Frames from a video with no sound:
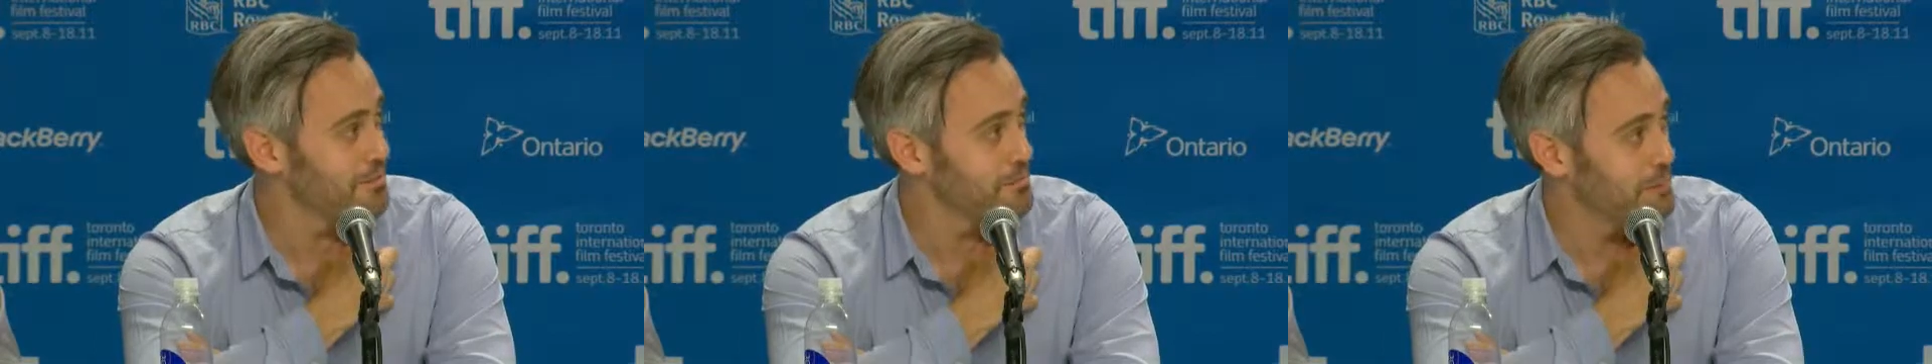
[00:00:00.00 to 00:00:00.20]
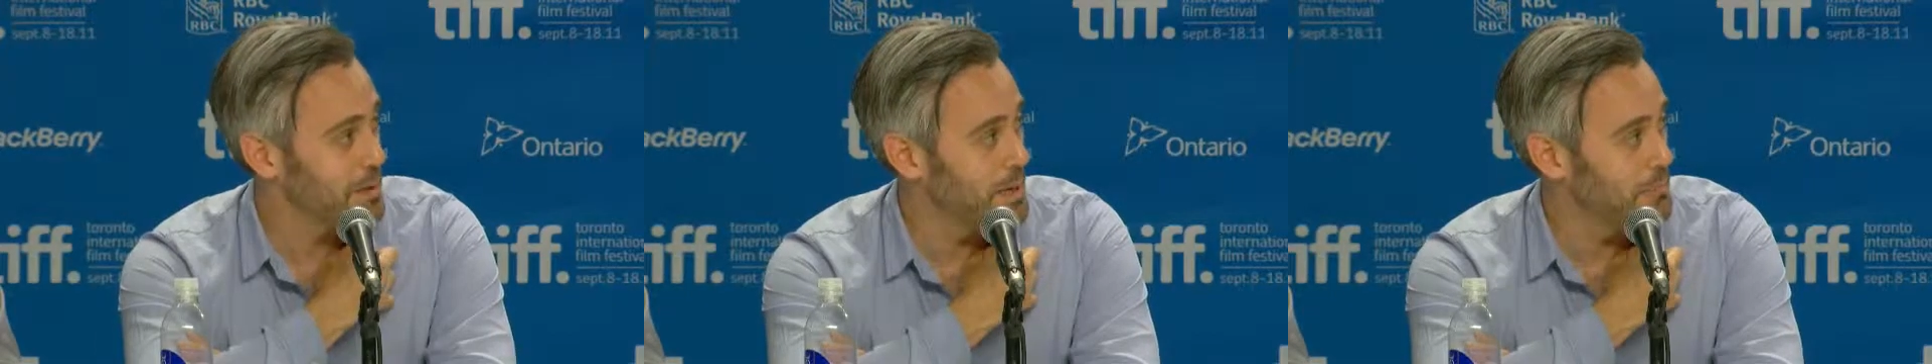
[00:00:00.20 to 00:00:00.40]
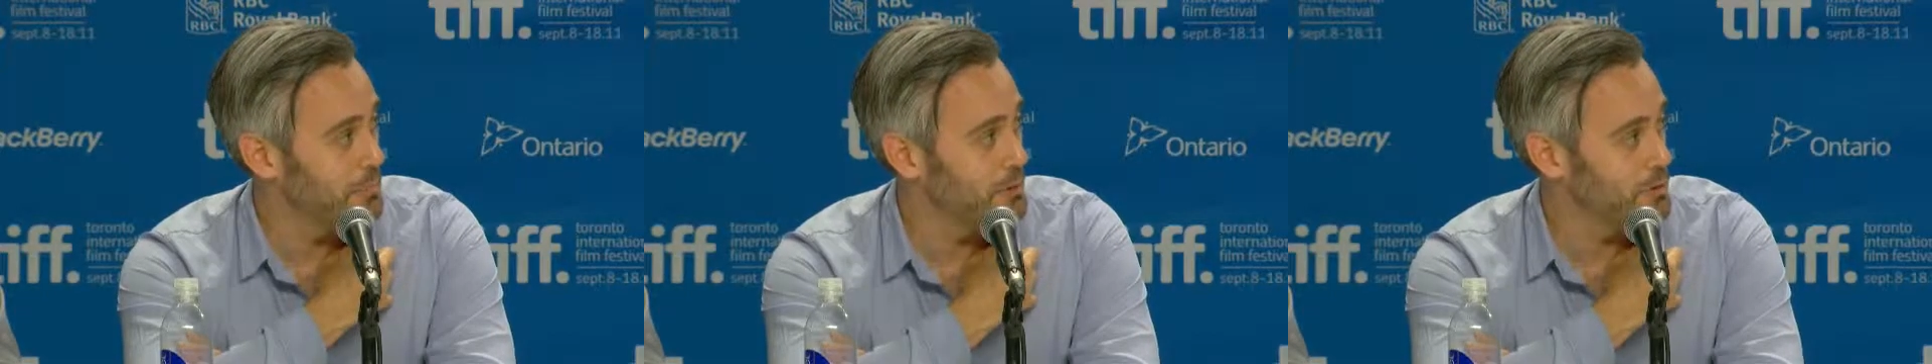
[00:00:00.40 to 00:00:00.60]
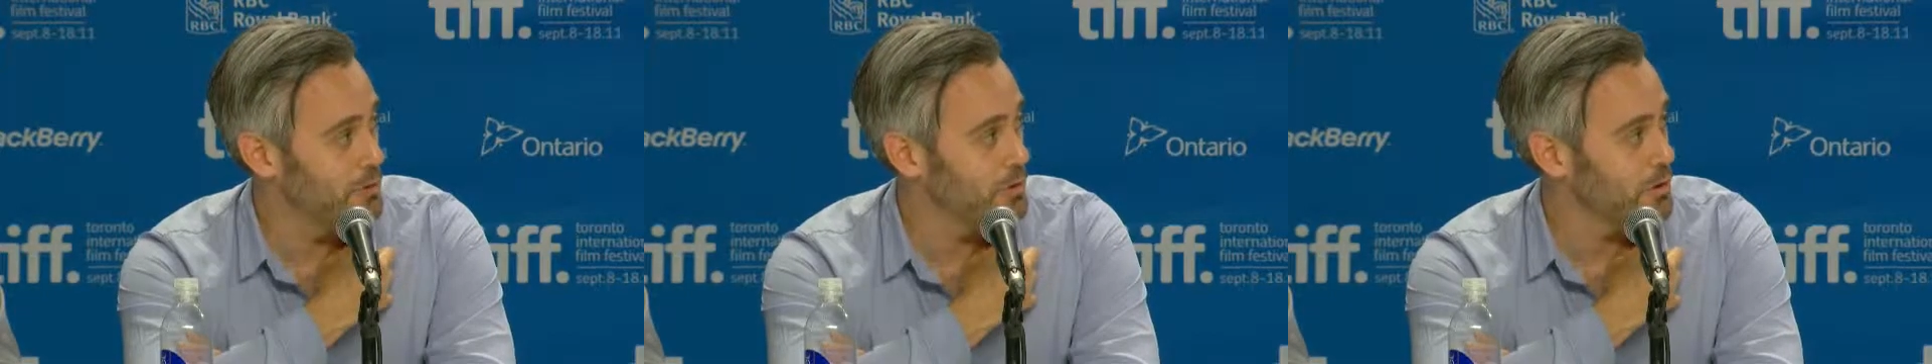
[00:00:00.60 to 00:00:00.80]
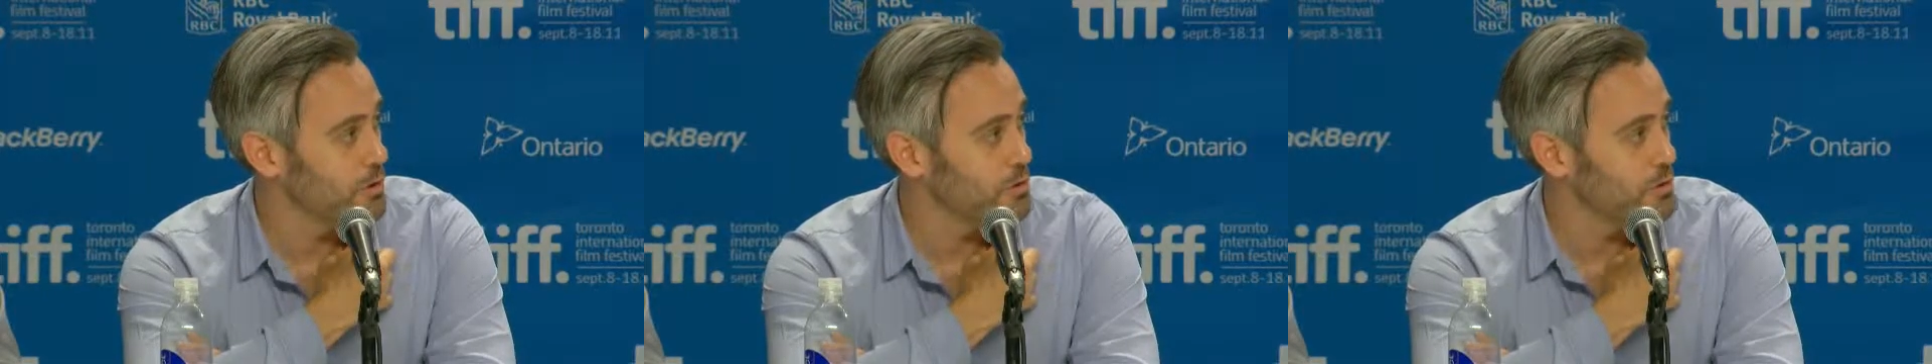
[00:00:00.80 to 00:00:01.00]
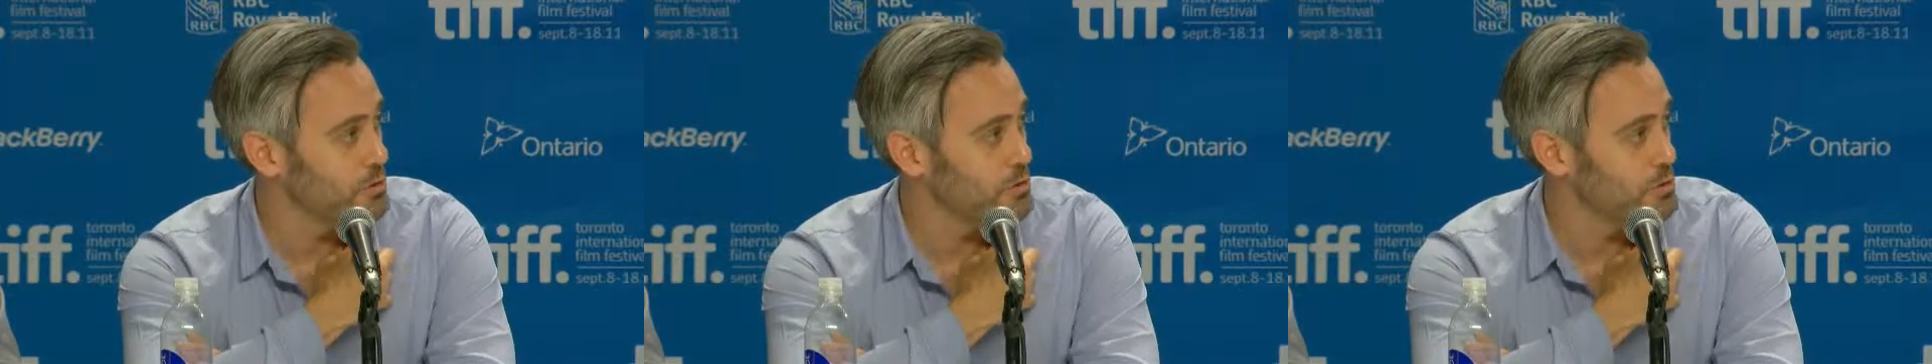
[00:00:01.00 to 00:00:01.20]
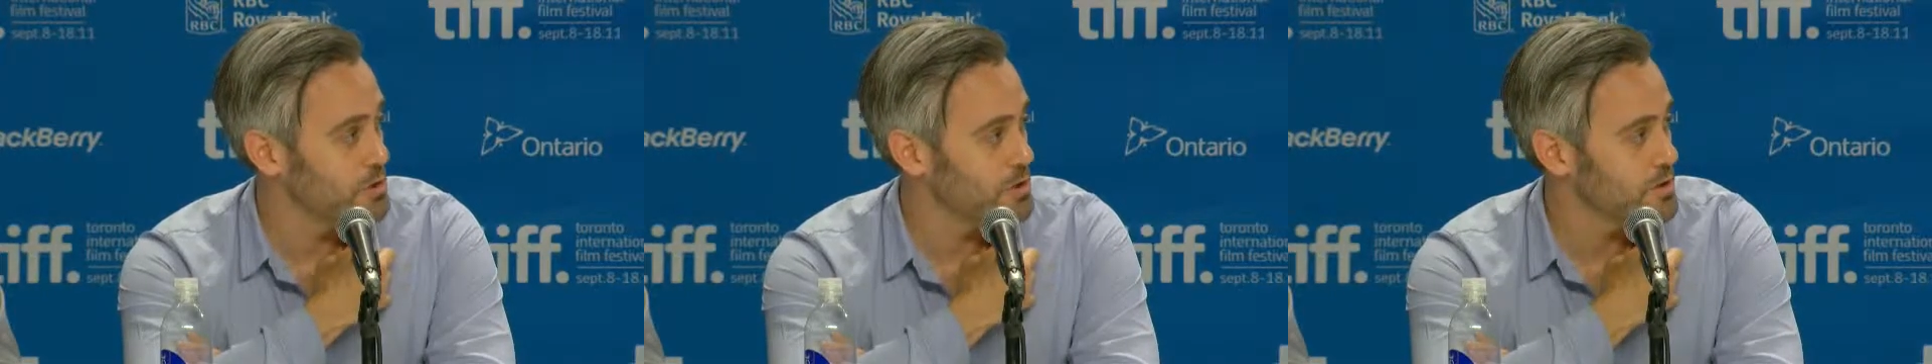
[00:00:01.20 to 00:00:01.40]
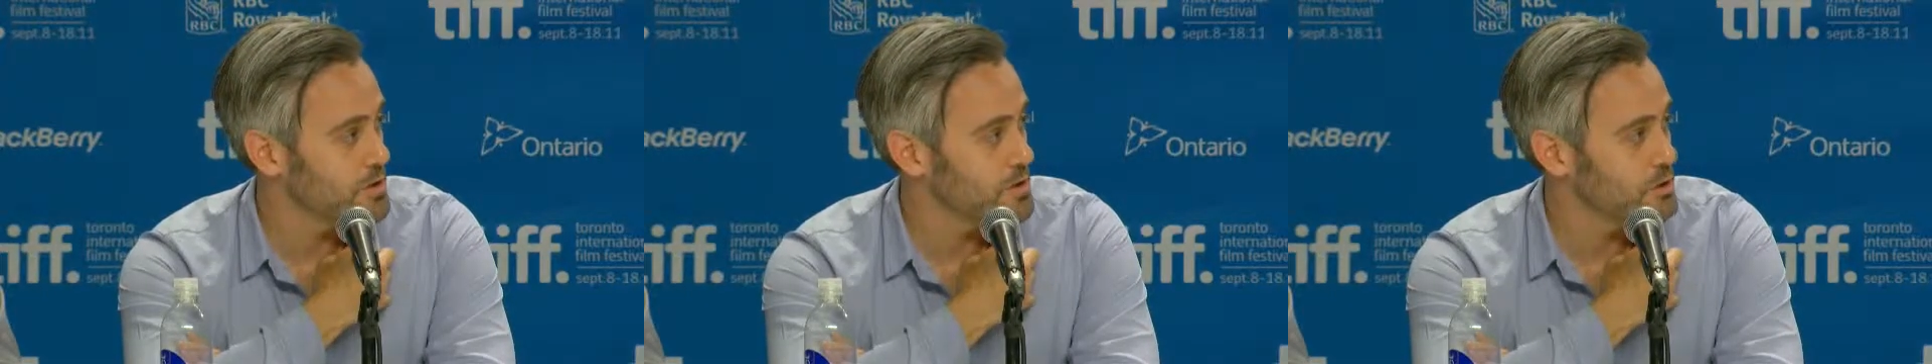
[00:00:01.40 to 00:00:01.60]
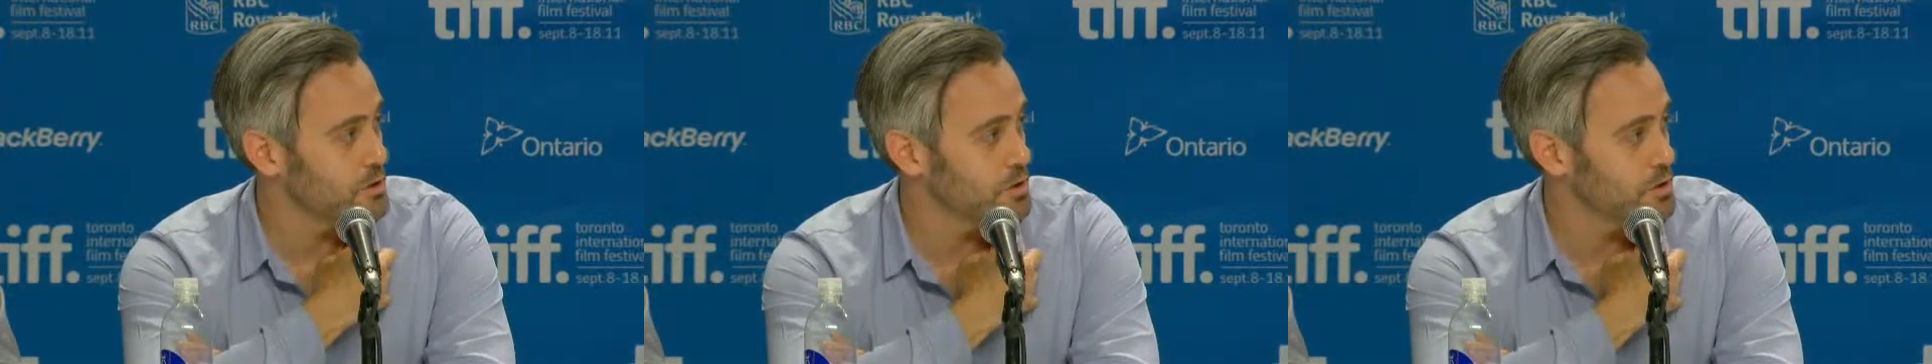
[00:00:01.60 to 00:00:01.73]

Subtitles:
people who just